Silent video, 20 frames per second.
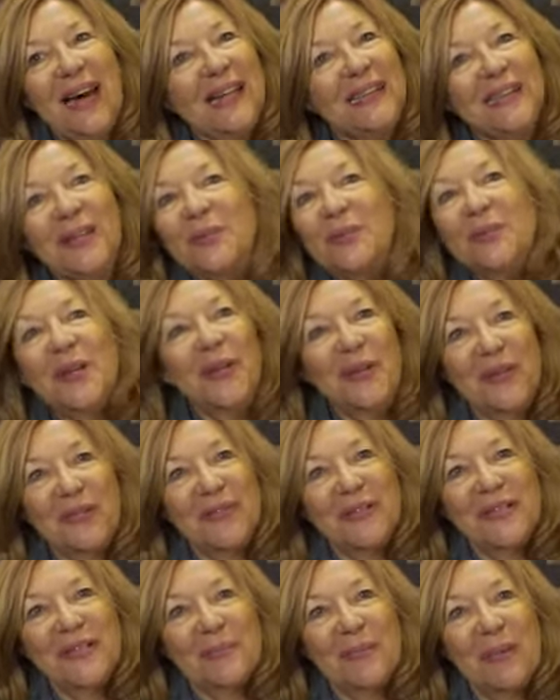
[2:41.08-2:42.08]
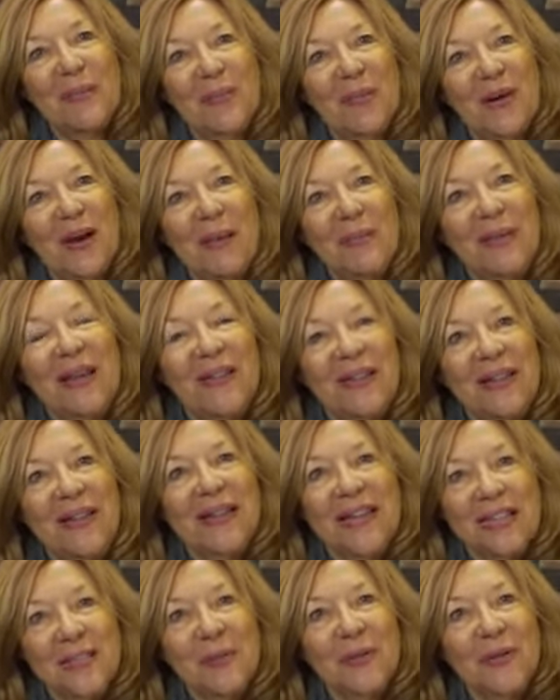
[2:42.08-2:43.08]
don't know if it's a memoir. I mean, I think
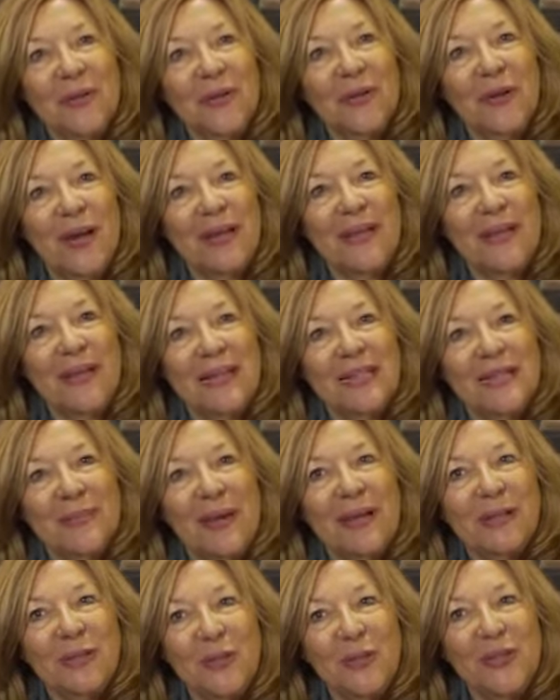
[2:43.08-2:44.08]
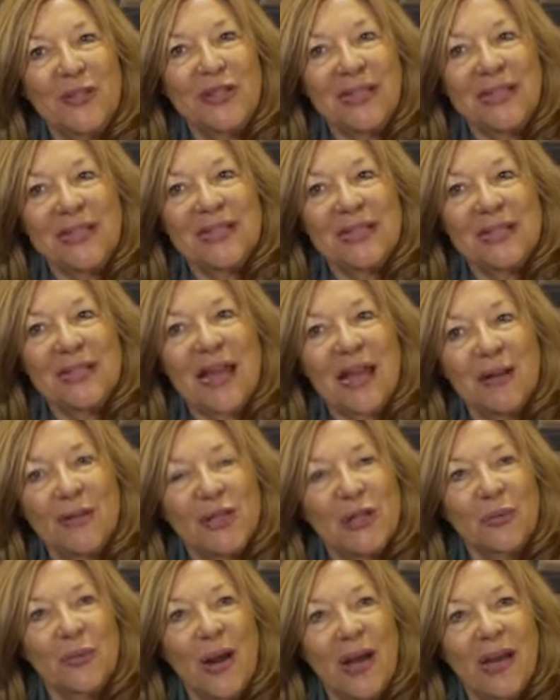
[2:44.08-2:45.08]
that's one of the great things about who she is and how
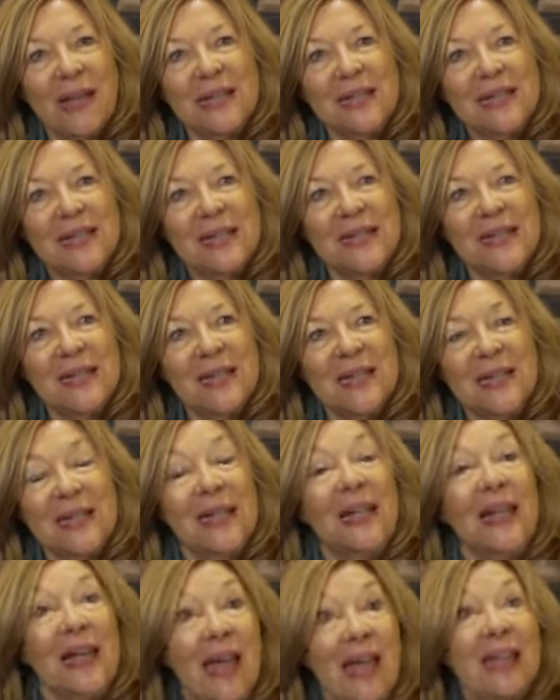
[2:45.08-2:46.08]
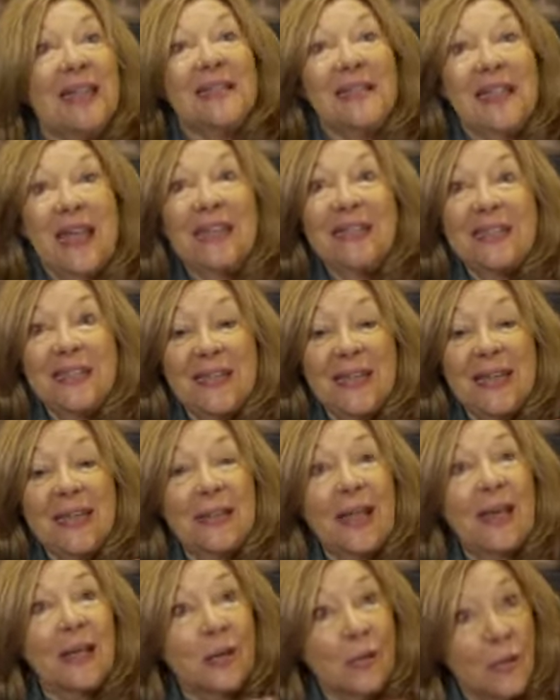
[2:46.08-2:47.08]
she writes, is that it's that
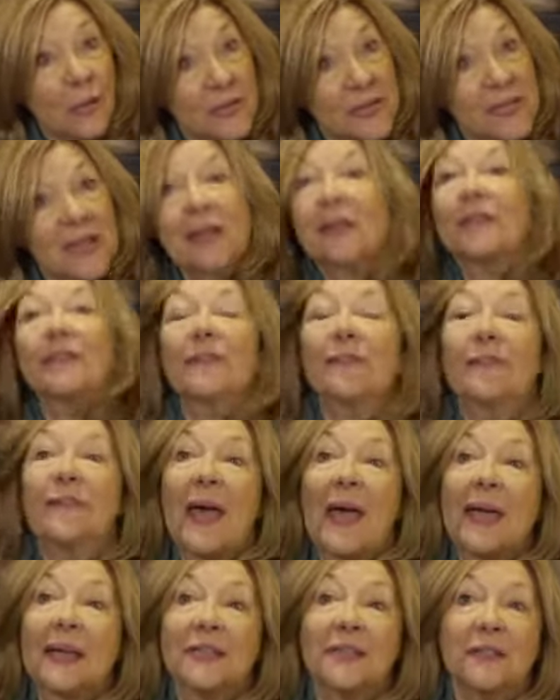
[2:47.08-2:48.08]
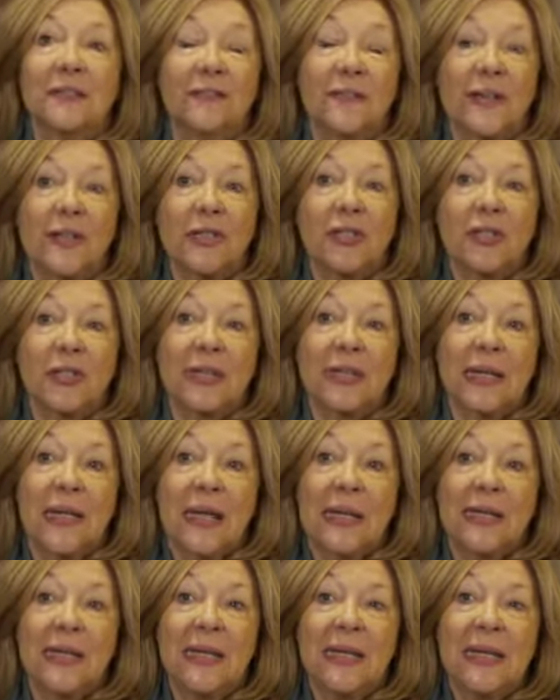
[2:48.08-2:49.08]
thing, that crossing of fact and fiction
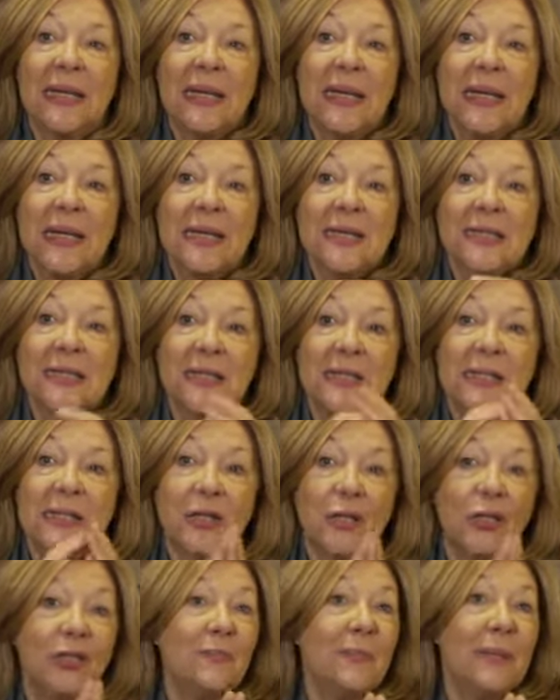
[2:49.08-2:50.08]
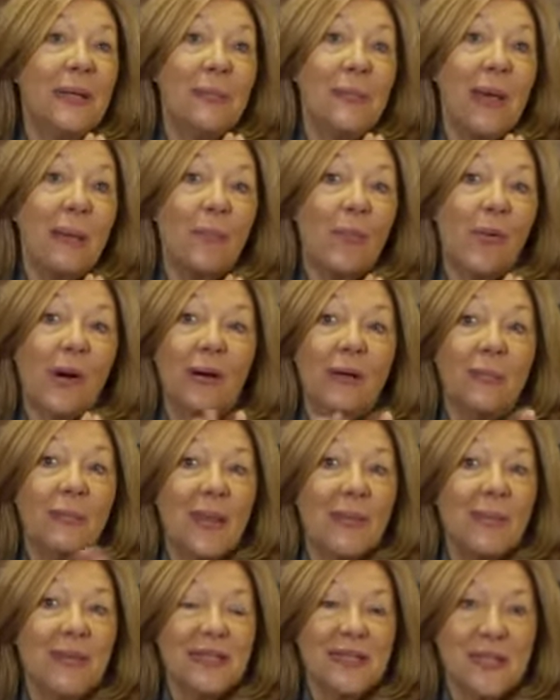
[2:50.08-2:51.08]
again, is that it could be a memoir and
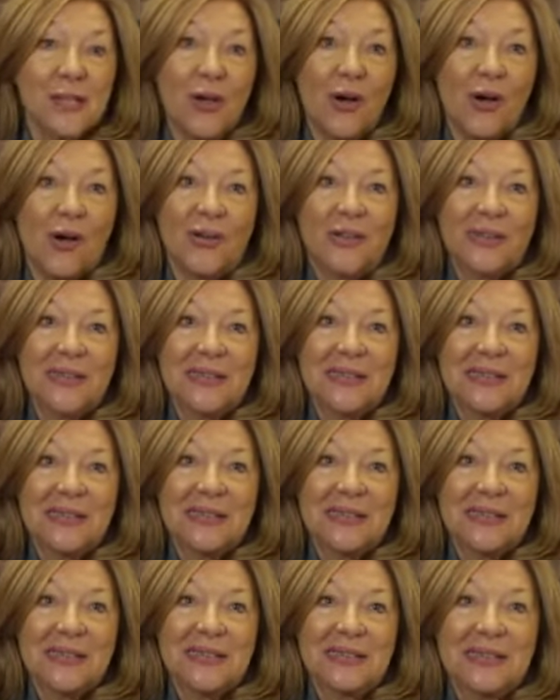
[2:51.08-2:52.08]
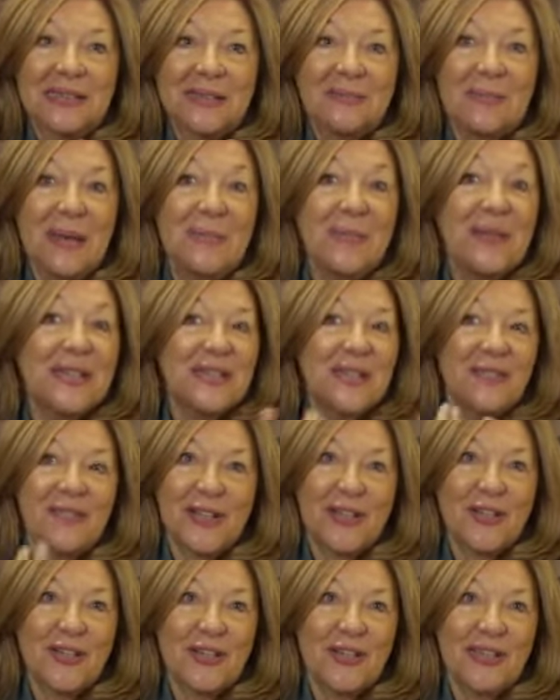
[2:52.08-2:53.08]
maybe it's not. Maybe it's a
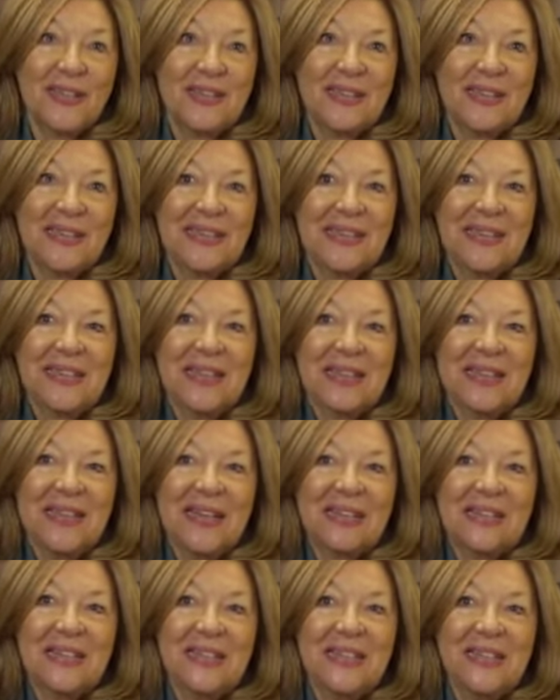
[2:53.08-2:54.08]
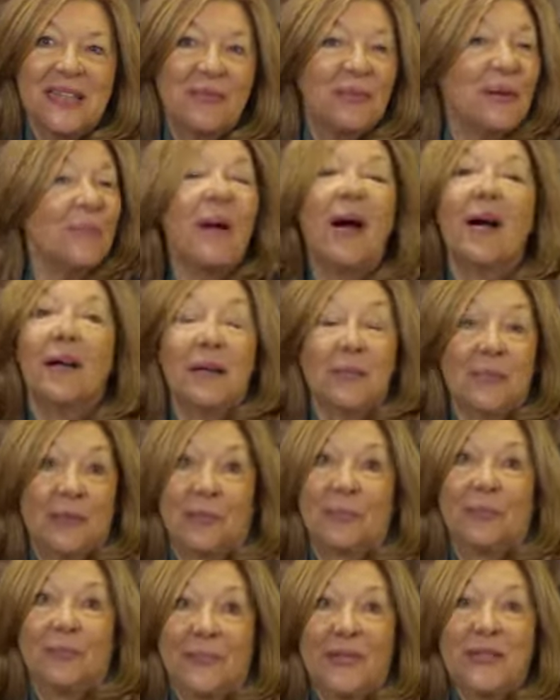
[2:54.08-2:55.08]
fiction, and it's a remarkable.
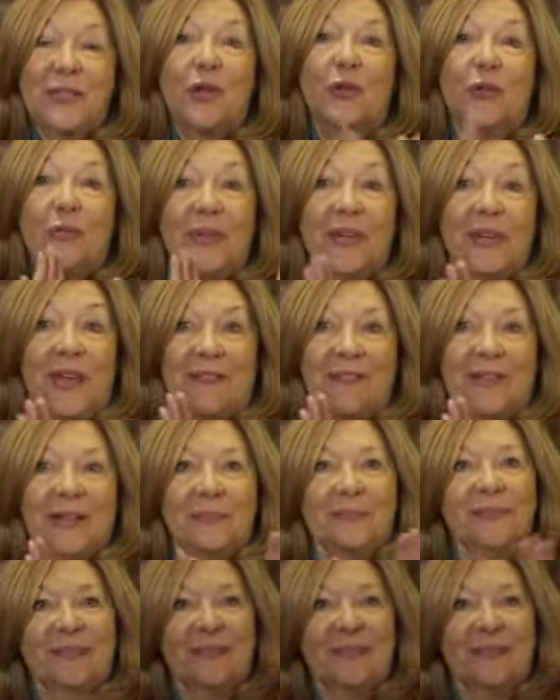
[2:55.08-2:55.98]
It's called The Lover.